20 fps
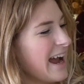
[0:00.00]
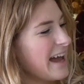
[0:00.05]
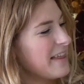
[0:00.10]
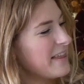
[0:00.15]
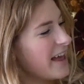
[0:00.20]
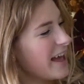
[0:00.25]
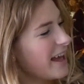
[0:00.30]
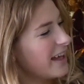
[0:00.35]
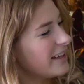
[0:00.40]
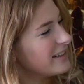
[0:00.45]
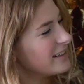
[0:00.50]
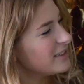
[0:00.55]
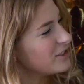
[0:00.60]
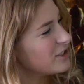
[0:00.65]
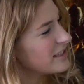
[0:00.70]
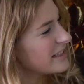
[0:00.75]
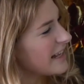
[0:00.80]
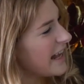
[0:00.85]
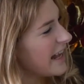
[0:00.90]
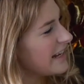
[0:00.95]
and then
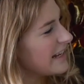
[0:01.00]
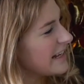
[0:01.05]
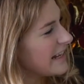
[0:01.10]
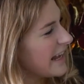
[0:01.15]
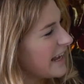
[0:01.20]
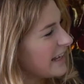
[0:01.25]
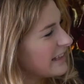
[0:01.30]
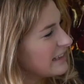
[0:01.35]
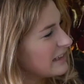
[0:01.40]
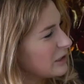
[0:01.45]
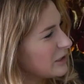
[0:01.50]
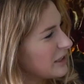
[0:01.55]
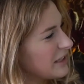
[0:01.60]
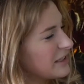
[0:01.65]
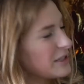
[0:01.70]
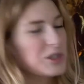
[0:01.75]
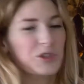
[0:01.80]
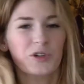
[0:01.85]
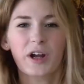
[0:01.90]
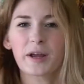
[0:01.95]
just candy cane
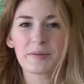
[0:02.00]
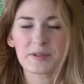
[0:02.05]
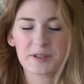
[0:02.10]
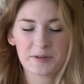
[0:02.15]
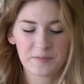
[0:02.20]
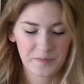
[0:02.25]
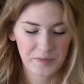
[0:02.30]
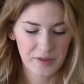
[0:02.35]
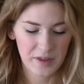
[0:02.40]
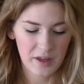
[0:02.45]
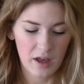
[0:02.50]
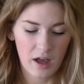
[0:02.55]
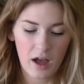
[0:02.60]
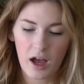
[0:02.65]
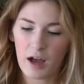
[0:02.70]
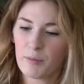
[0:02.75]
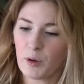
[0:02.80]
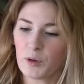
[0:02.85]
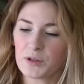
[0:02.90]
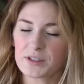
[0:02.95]
looking stripes
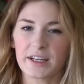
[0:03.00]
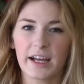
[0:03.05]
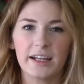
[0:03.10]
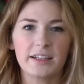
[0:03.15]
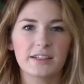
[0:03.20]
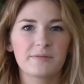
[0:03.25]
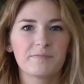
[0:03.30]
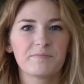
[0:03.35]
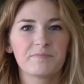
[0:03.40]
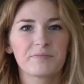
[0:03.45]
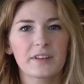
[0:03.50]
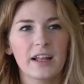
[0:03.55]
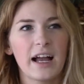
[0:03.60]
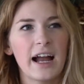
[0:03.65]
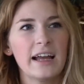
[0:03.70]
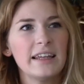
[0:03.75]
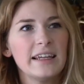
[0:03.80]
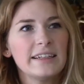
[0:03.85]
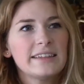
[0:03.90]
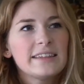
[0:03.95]
on both sides.
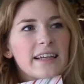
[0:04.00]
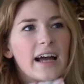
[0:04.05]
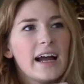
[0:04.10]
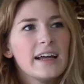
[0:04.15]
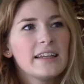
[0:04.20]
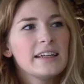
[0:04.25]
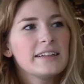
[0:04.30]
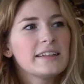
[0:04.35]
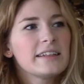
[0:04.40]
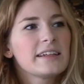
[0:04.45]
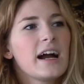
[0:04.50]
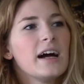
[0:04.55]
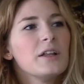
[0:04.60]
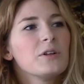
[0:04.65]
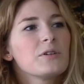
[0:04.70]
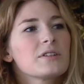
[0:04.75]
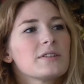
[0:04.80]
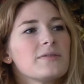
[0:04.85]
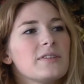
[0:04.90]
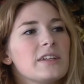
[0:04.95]
I like the
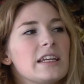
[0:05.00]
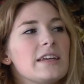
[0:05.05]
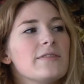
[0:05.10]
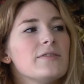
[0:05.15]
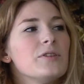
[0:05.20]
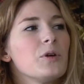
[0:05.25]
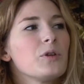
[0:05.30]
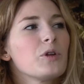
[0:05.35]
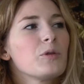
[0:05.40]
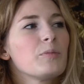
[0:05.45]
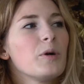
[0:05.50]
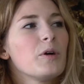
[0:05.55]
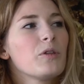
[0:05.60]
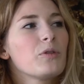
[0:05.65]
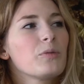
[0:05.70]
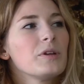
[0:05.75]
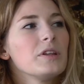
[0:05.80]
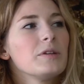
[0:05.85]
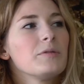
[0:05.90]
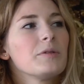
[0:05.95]
colors of it, even though they're
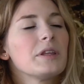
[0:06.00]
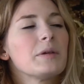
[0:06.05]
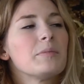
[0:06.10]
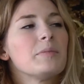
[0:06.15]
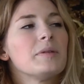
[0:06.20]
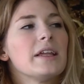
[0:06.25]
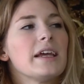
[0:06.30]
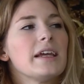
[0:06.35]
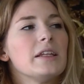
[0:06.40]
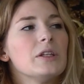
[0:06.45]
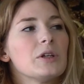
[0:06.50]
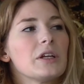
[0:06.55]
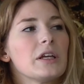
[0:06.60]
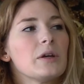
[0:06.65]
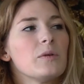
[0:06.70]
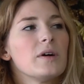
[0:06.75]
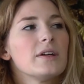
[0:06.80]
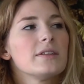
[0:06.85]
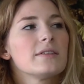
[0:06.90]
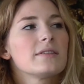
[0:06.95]
both really plain
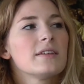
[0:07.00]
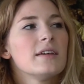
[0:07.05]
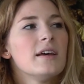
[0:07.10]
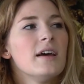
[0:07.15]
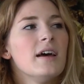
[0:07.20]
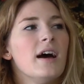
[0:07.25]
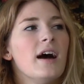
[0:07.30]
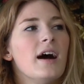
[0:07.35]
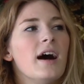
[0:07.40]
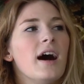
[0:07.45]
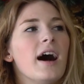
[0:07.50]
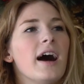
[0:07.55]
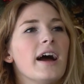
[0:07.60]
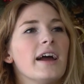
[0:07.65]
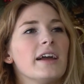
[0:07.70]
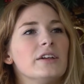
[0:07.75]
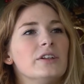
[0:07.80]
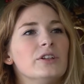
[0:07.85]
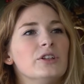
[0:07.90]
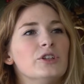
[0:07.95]
looking ones.
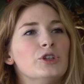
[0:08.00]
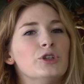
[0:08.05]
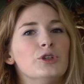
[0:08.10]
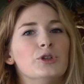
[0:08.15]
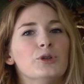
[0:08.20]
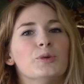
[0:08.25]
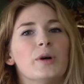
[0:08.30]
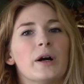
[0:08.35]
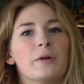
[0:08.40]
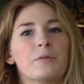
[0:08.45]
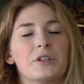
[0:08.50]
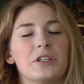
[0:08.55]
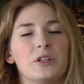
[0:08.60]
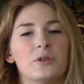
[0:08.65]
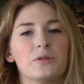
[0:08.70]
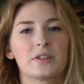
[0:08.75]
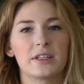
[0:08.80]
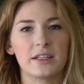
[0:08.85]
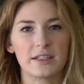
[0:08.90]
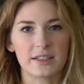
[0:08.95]
I knew I would
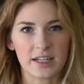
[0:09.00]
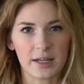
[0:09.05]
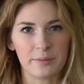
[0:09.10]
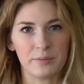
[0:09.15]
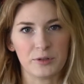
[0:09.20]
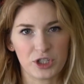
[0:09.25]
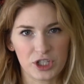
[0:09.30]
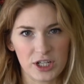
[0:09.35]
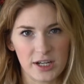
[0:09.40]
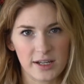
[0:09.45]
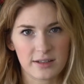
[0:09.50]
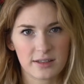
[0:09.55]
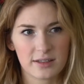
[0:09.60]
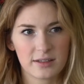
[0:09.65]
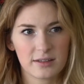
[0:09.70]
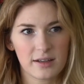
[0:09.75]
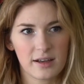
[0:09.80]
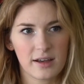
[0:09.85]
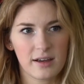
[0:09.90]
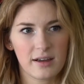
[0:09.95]
use these type of
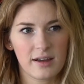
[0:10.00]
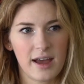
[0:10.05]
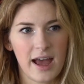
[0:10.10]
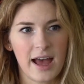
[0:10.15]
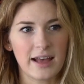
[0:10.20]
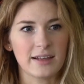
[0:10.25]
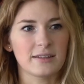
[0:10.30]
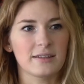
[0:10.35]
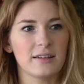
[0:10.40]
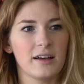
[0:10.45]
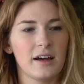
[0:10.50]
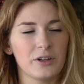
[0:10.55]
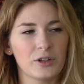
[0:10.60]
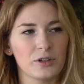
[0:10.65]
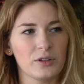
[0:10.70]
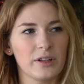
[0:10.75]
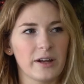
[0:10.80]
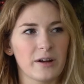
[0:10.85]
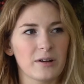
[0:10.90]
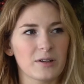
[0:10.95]
sheets as
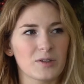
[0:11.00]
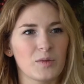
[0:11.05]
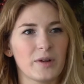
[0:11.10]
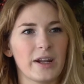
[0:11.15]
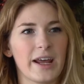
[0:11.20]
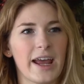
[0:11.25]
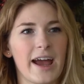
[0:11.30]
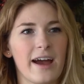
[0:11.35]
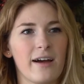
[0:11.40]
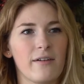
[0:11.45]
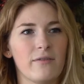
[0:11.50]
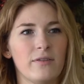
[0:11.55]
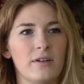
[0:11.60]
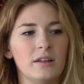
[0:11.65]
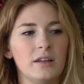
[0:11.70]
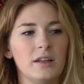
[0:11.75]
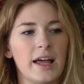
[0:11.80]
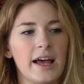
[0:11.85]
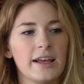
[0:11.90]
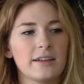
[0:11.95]
under layers when I have
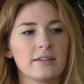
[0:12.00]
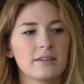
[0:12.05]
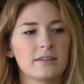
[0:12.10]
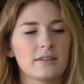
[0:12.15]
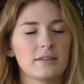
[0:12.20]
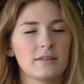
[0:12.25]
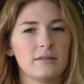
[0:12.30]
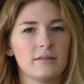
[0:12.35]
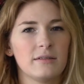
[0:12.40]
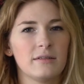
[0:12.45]
less